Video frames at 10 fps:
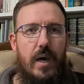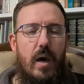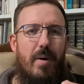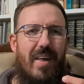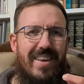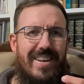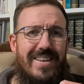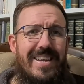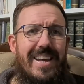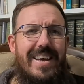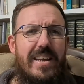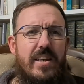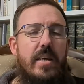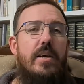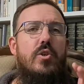about the
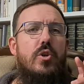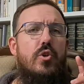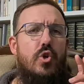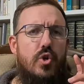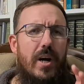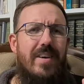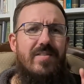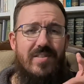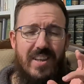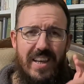need to trust,